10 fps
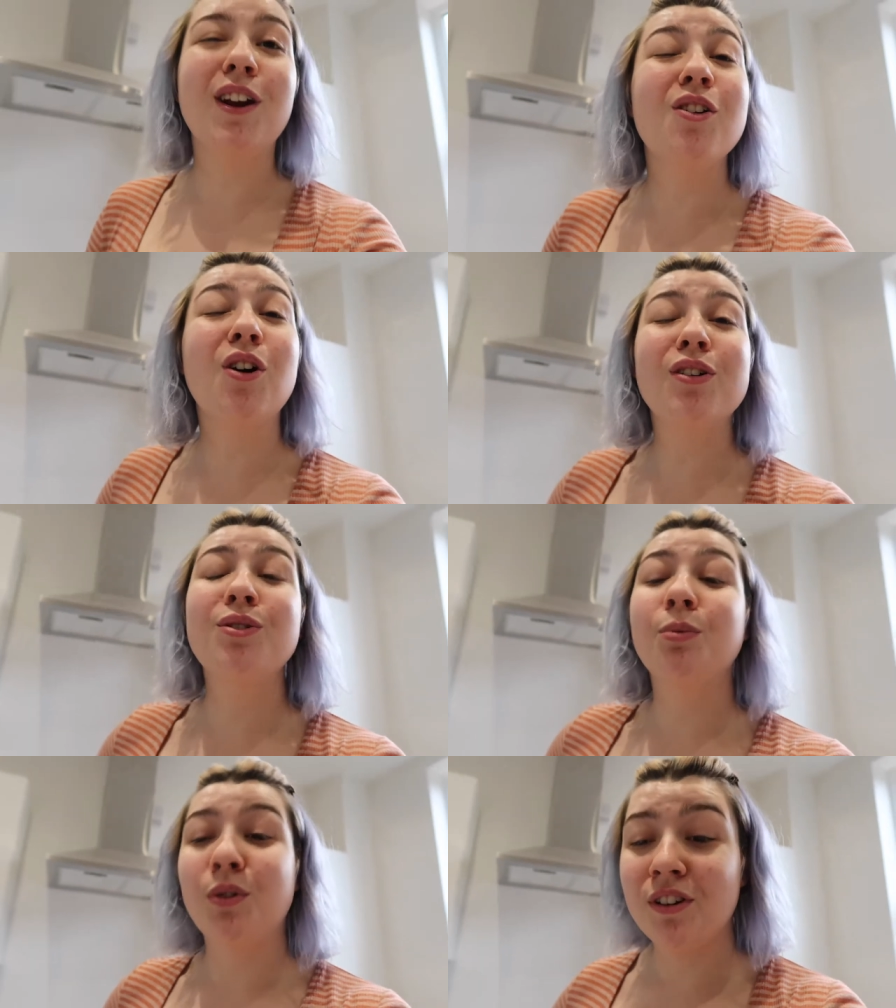a
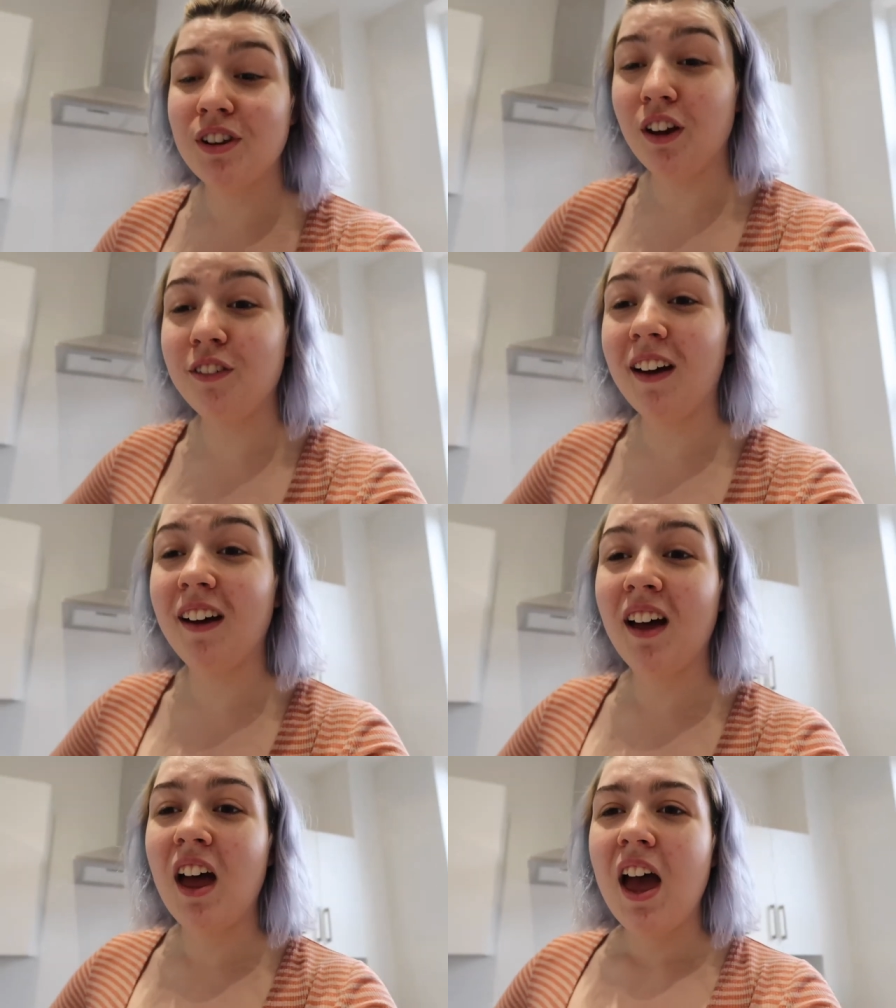nice once
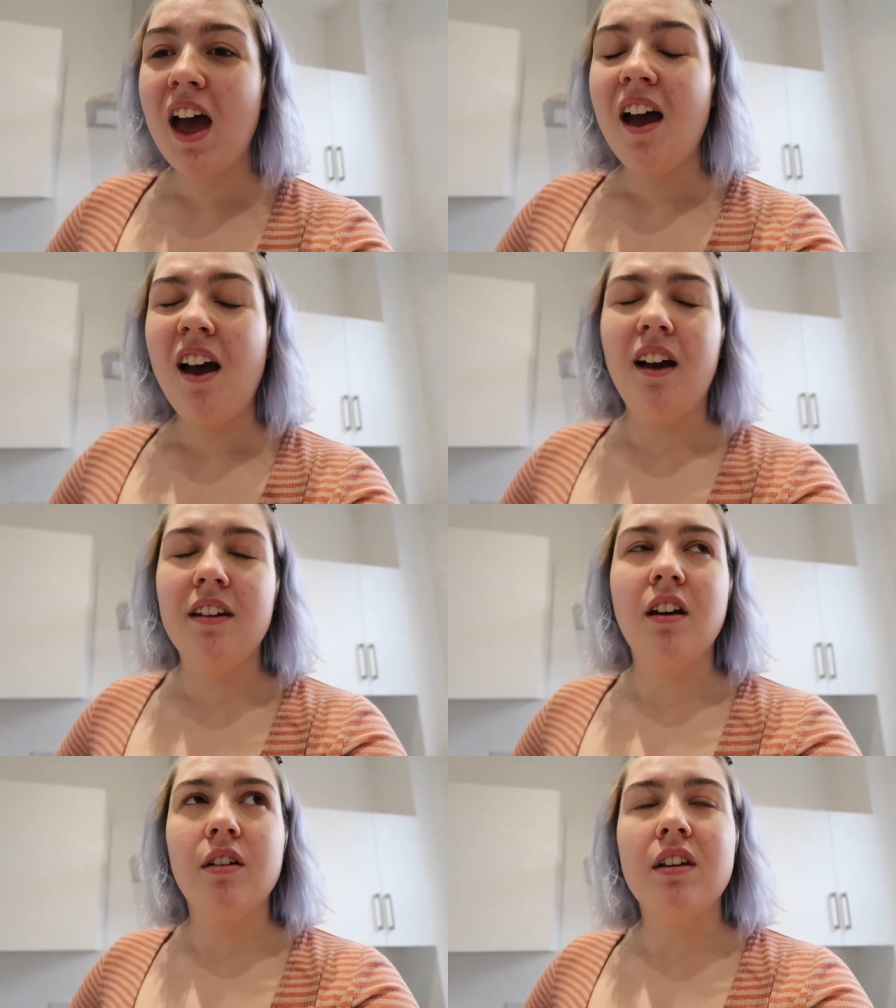over
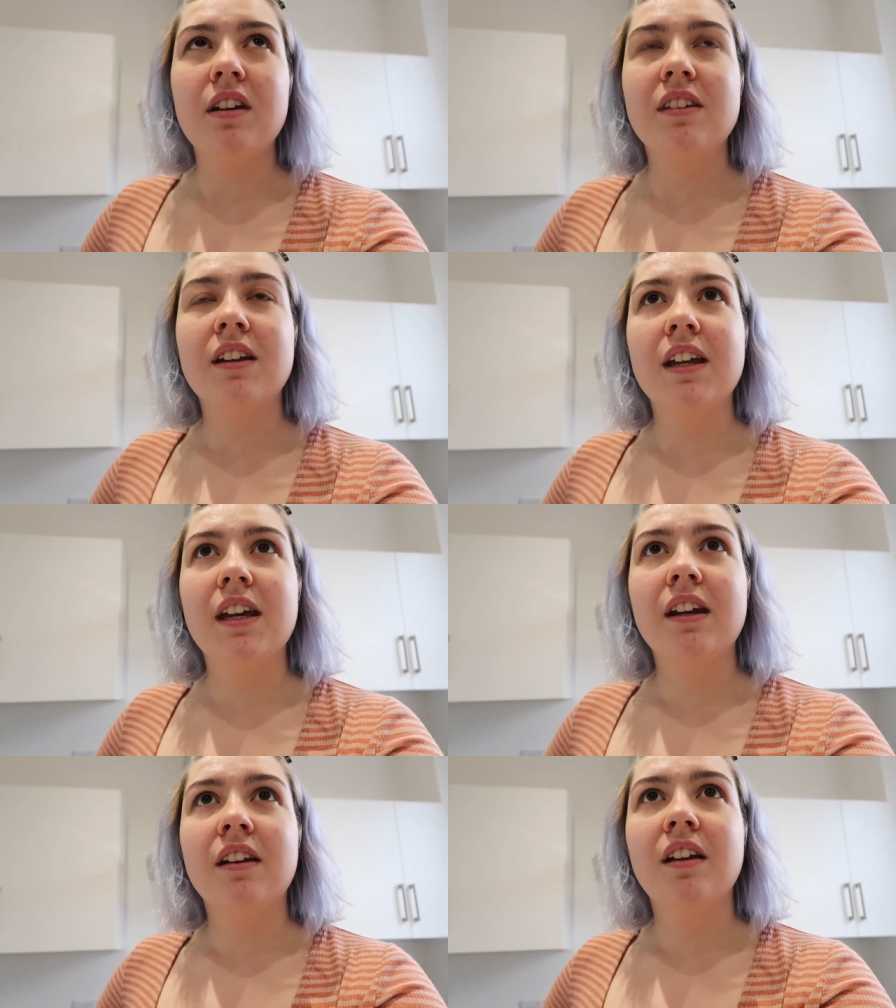and know that it's
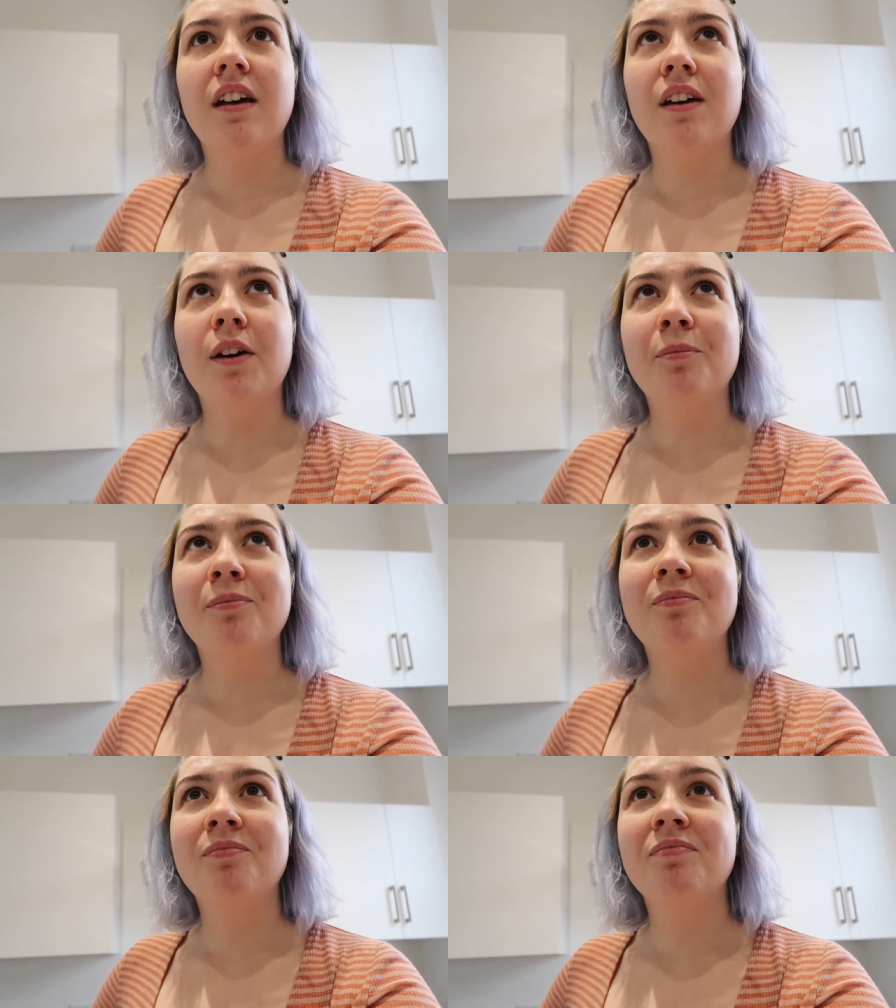clean. Um,
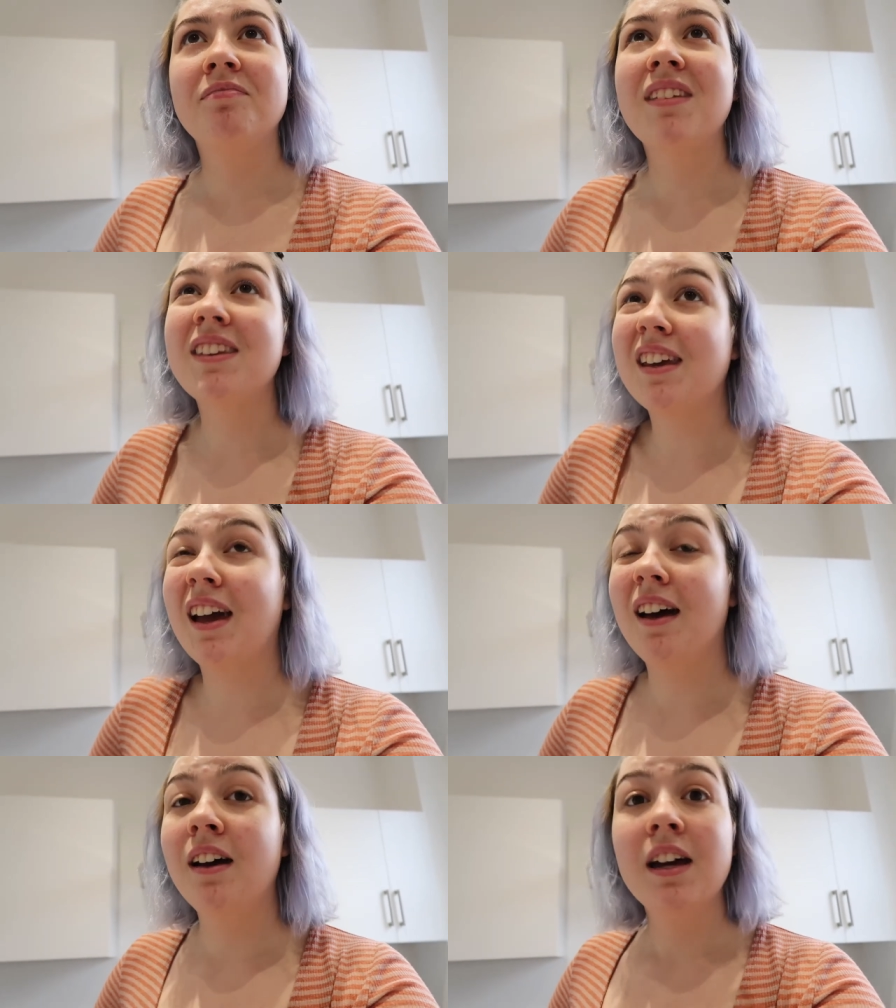so
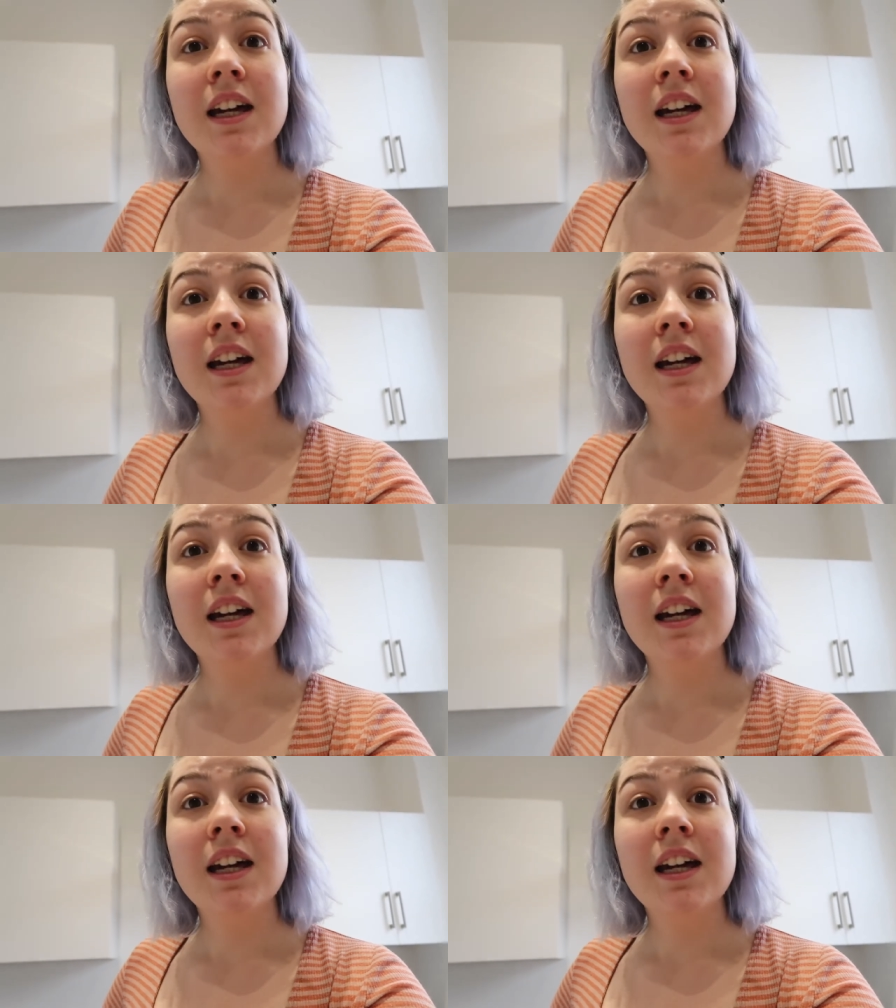yeah,